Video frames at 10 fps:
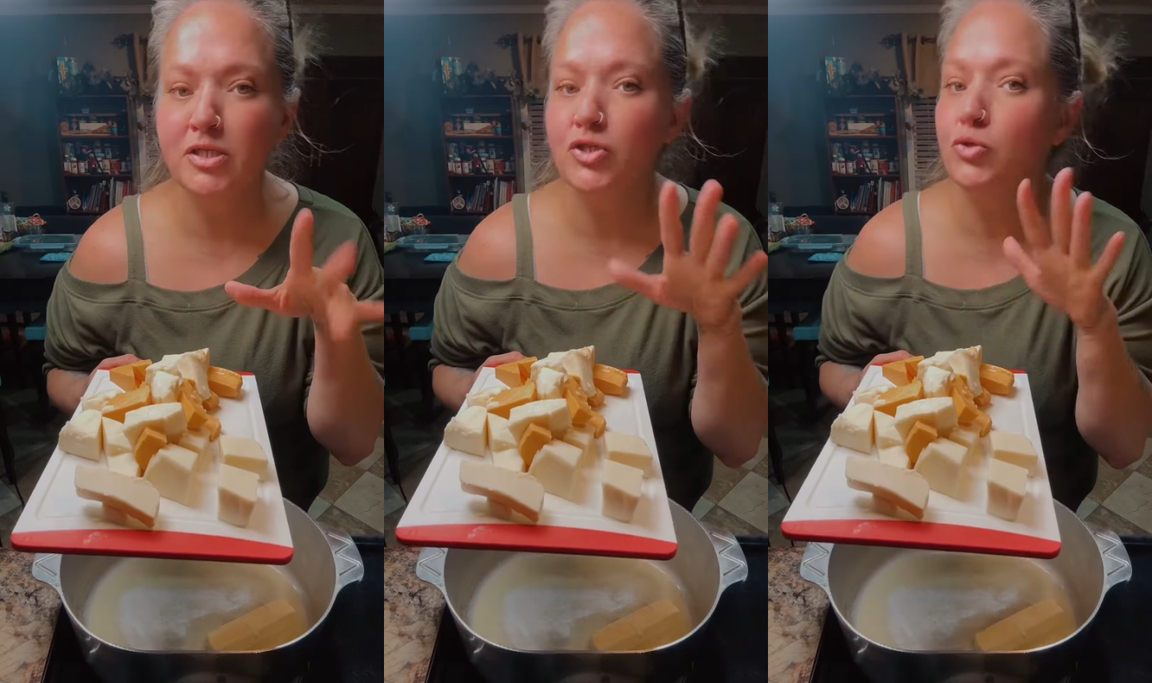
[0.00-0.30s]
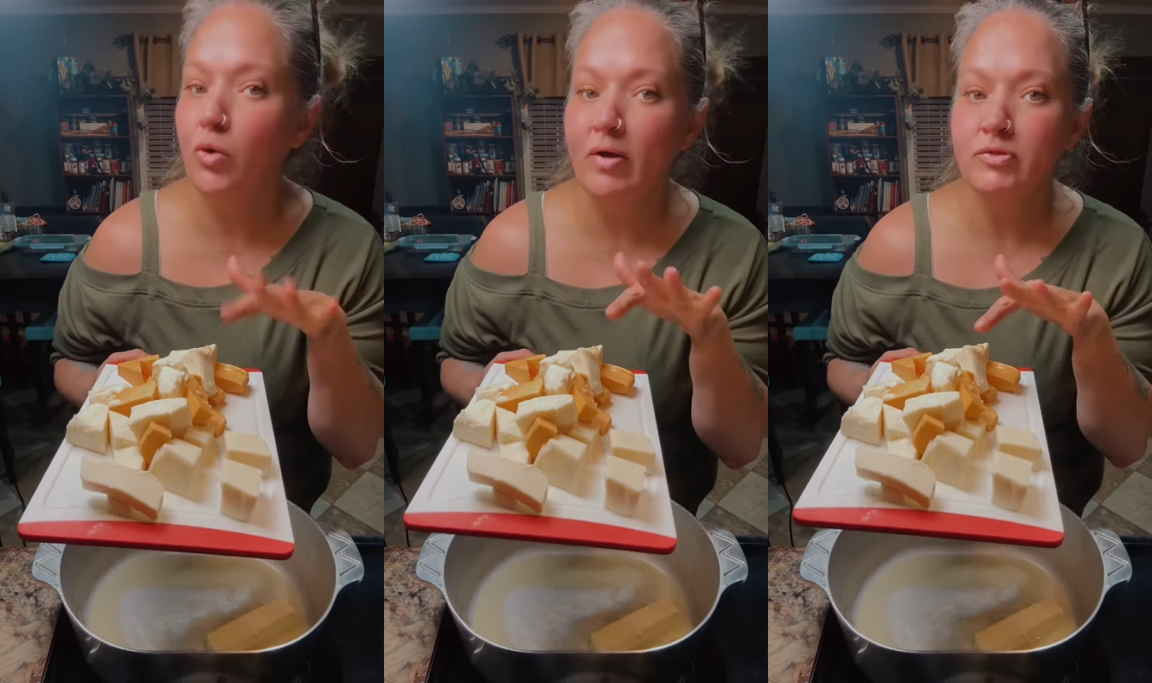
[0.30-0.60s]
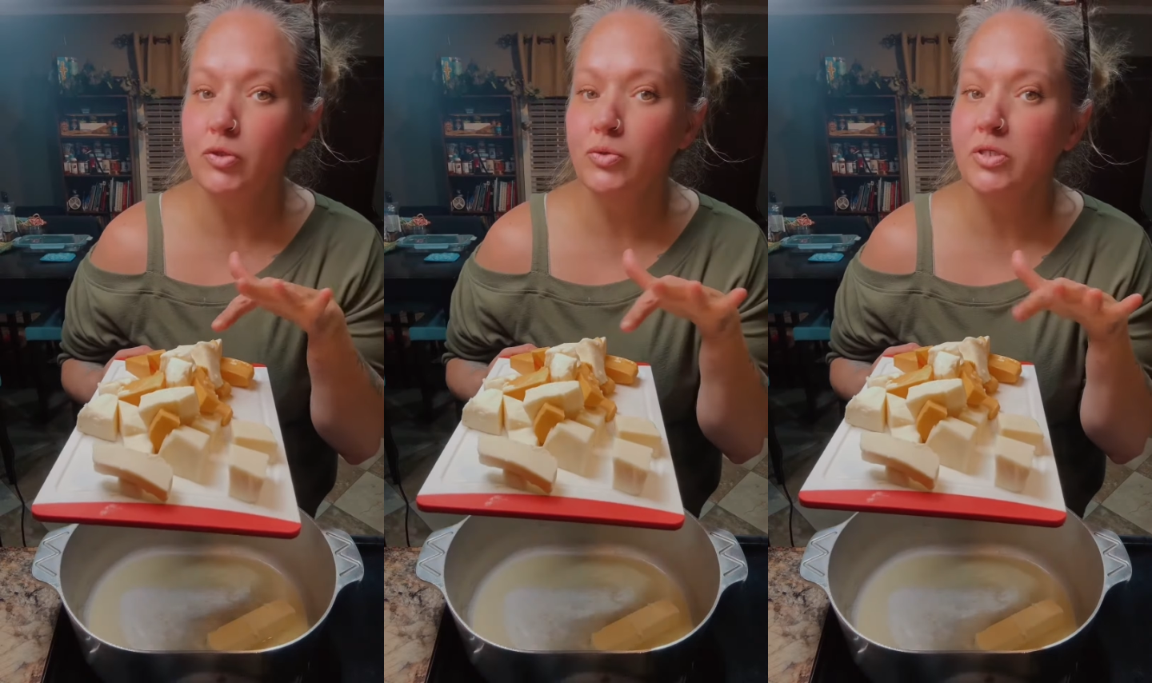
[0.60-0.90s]
You don't have to
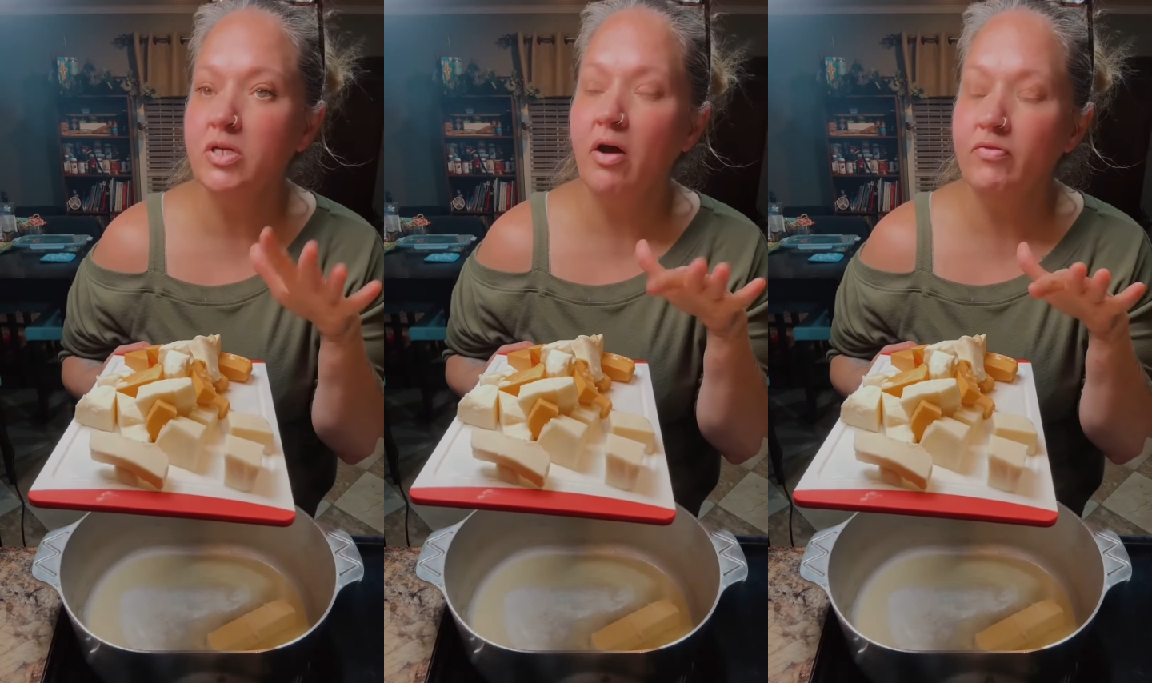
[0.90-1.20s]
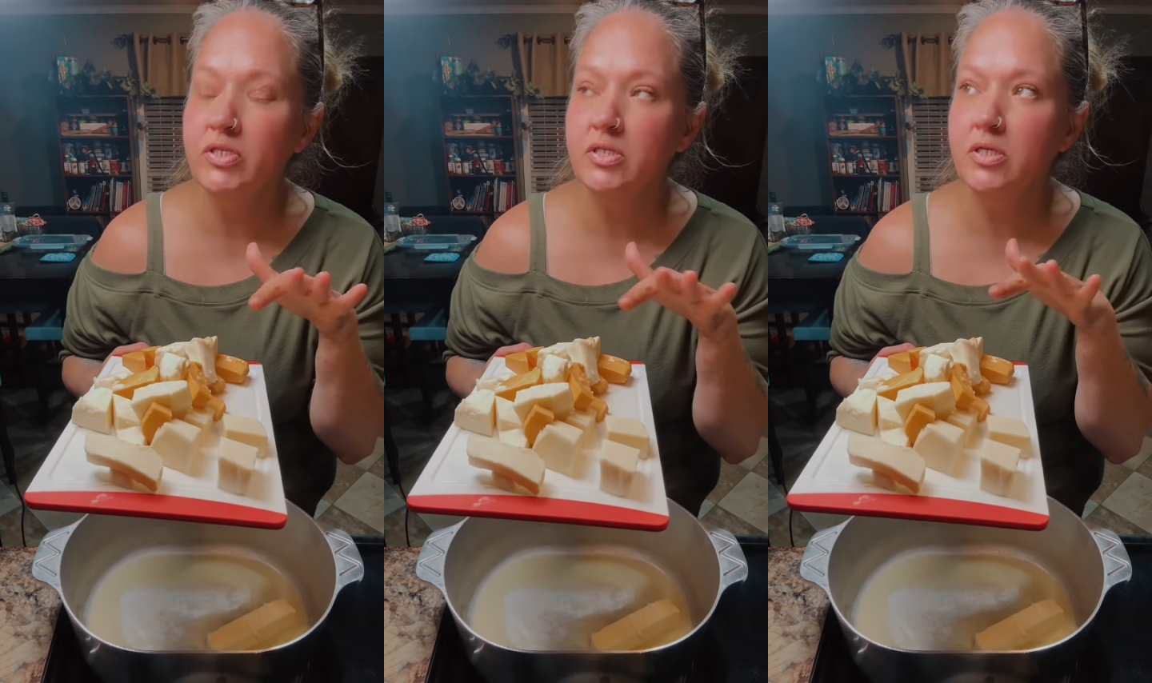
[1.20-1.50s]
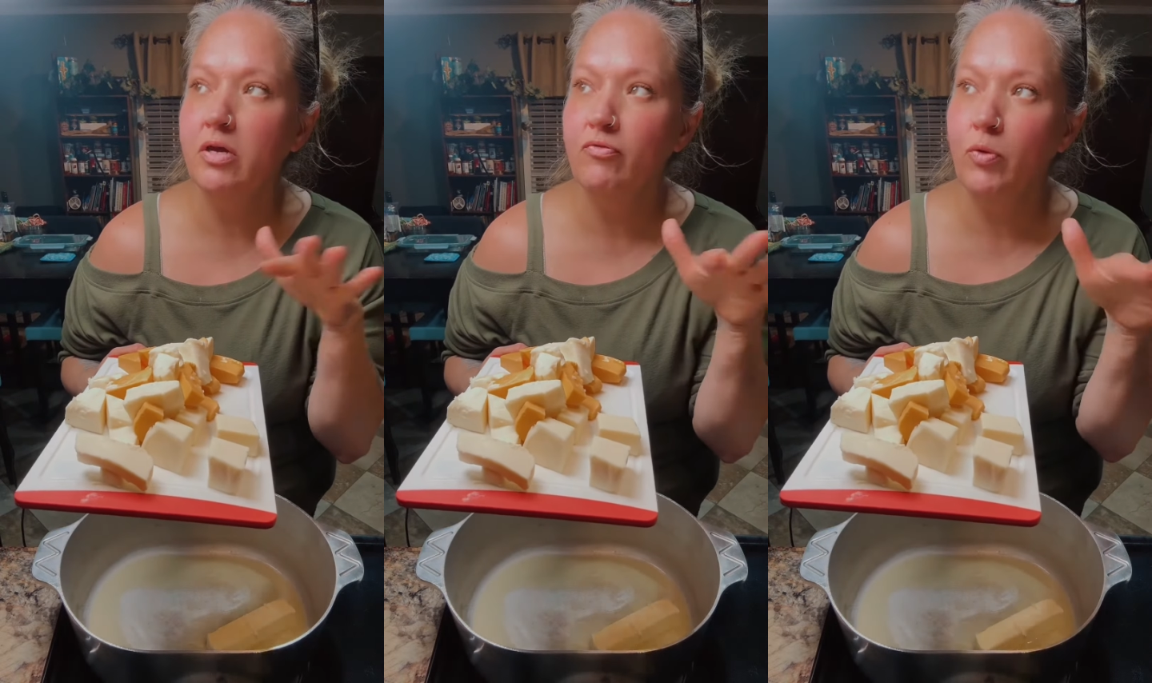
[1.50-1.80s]
do this, obviously,
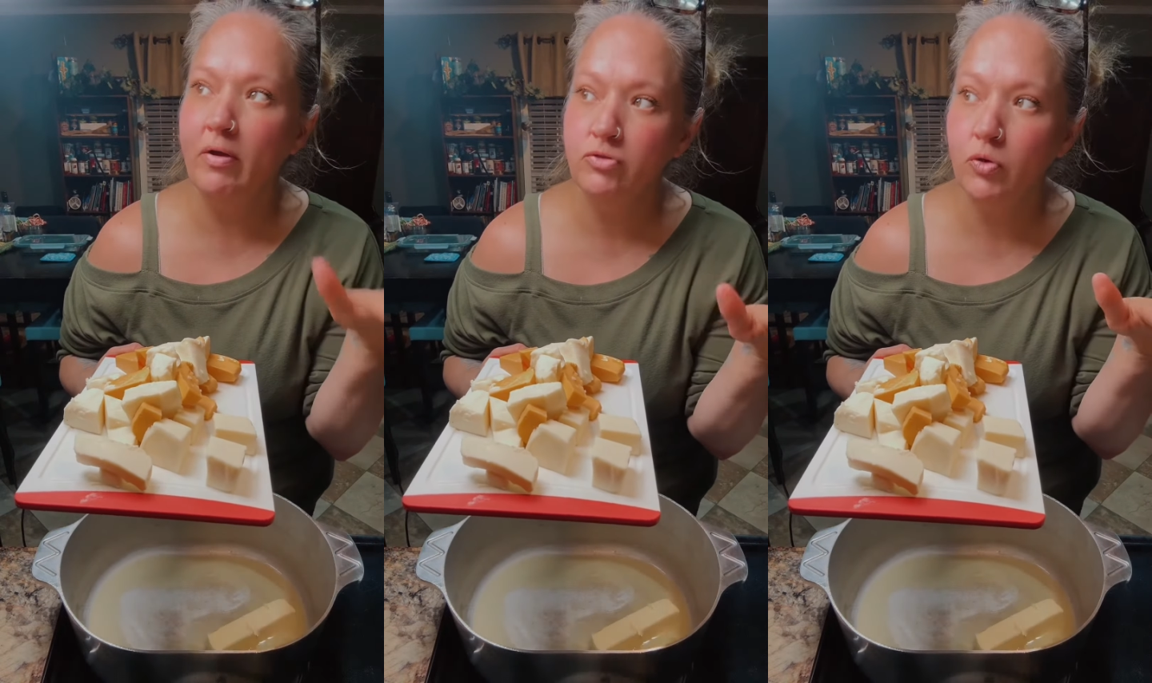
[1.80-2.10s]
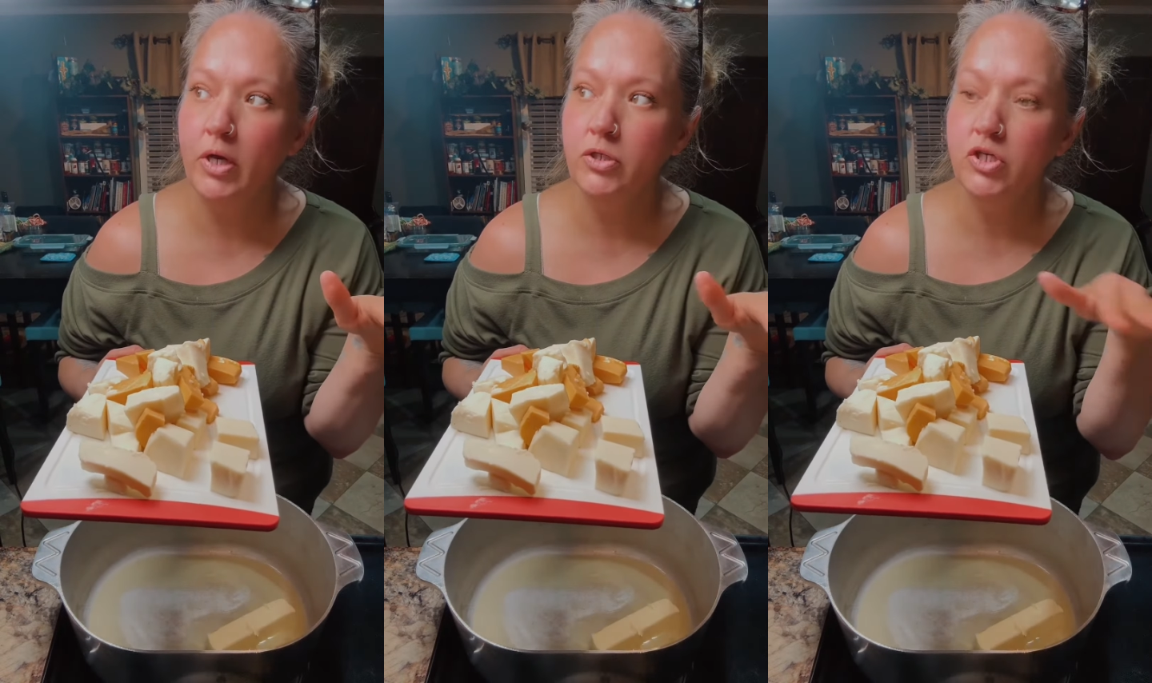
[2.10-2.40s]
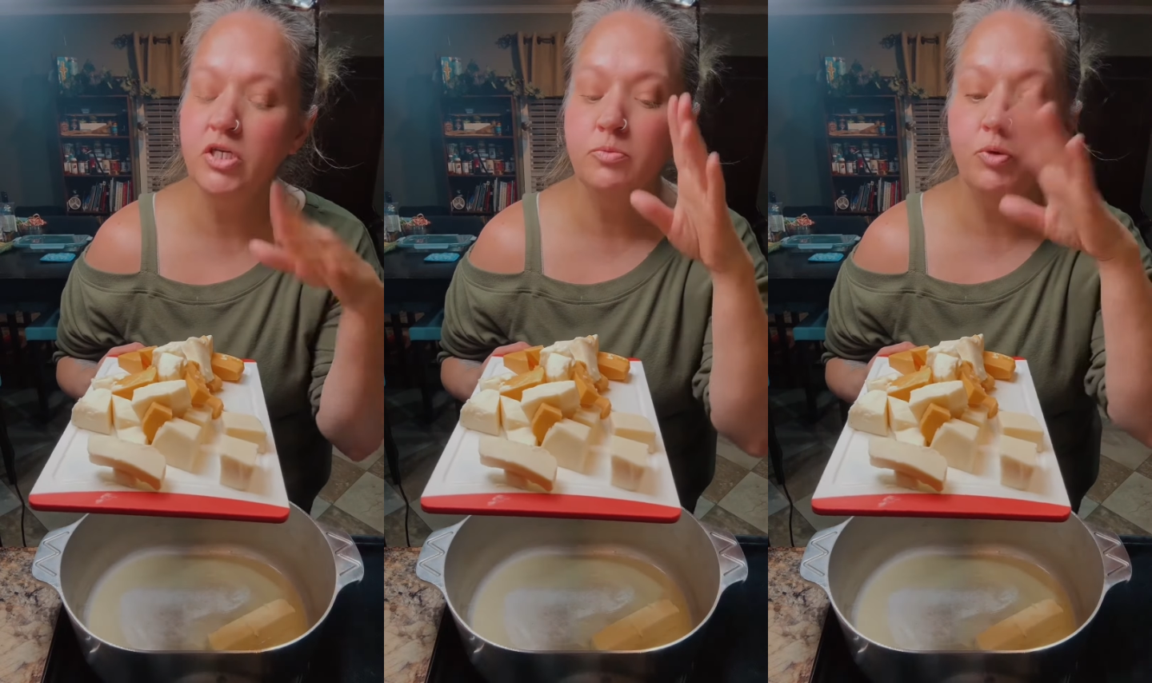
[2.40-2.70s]
if you have shredded
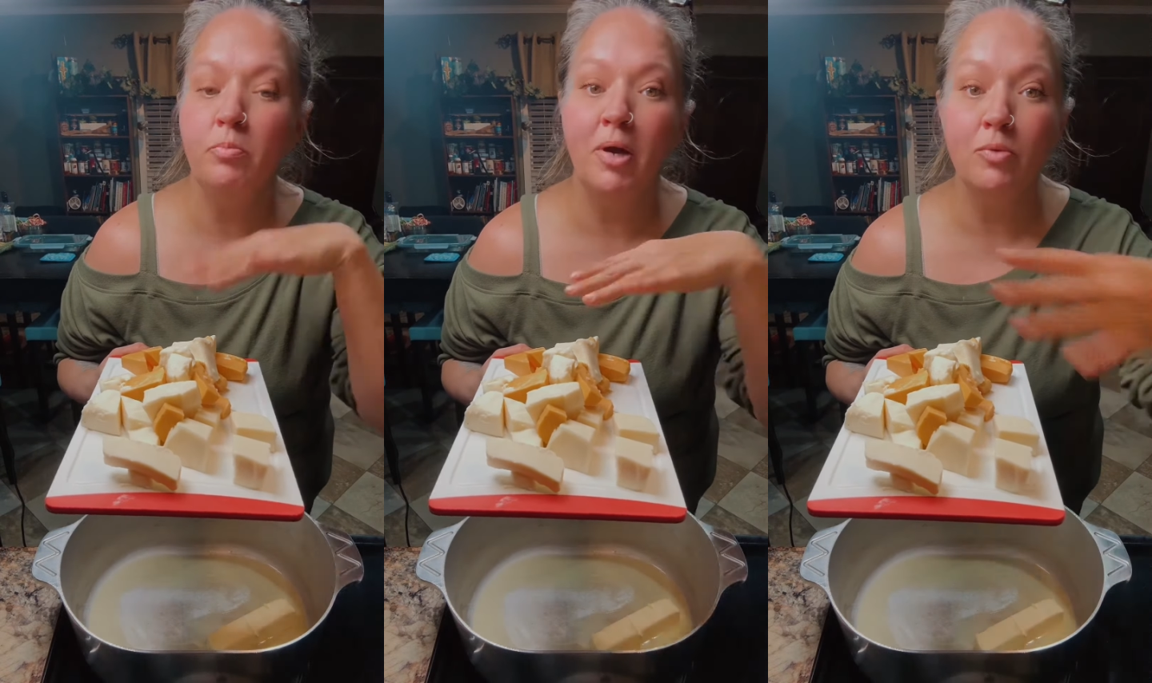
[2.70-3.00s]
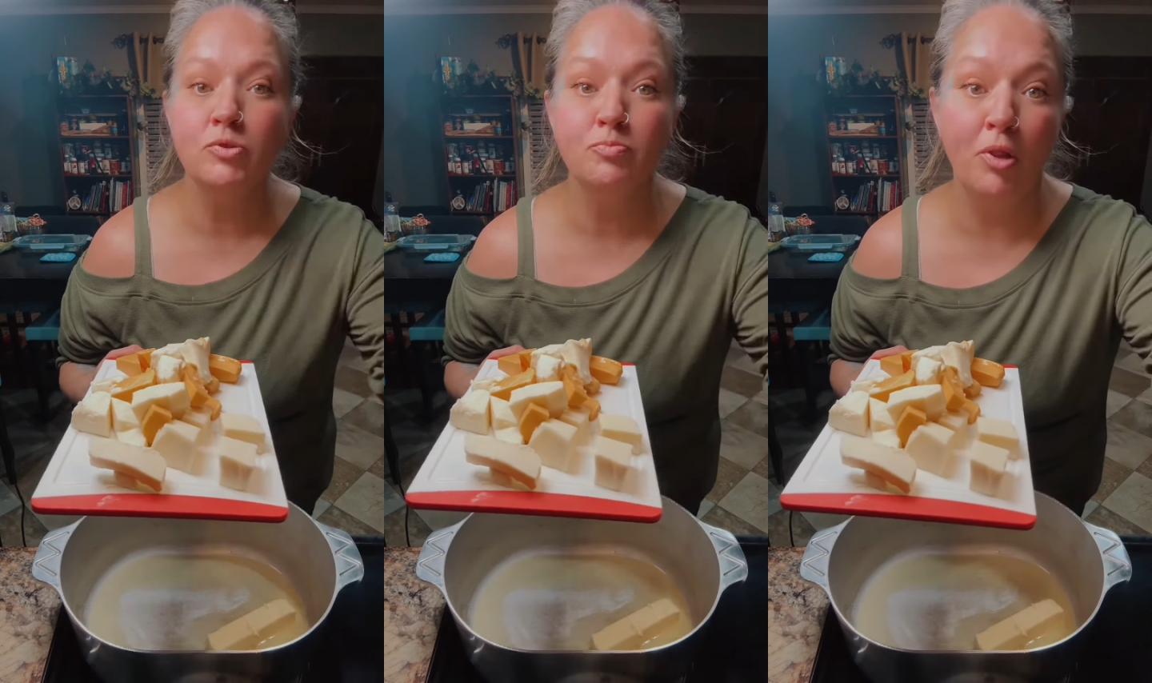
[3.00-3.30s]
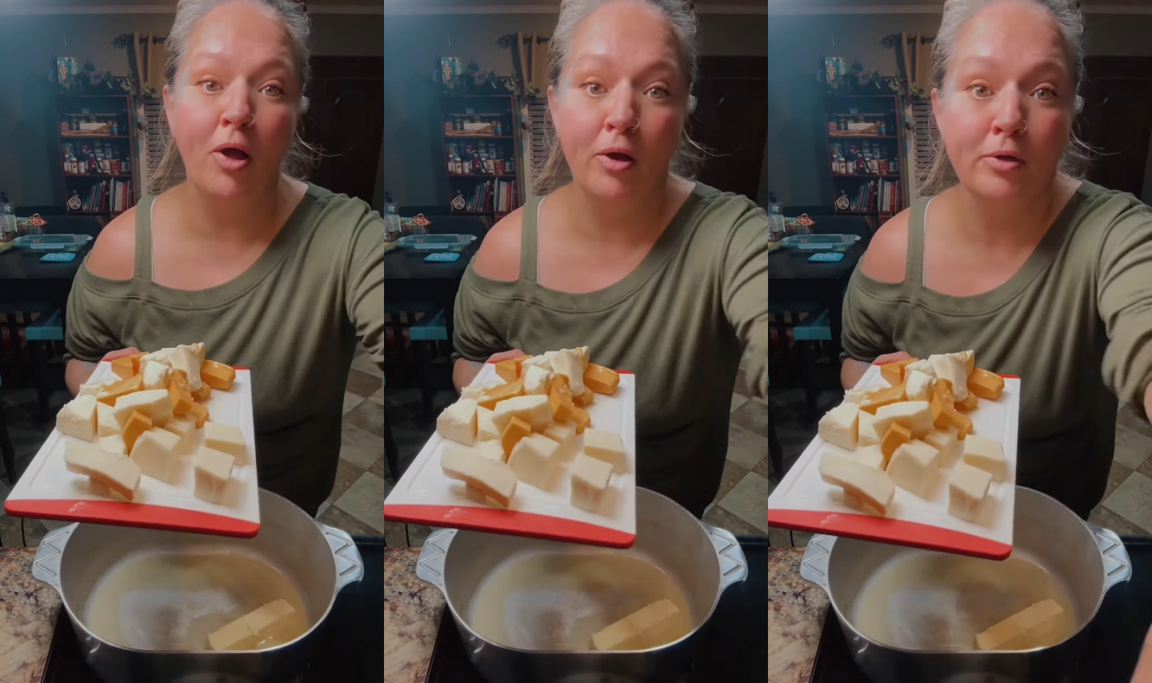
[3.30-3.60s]
cheese, but mine was block.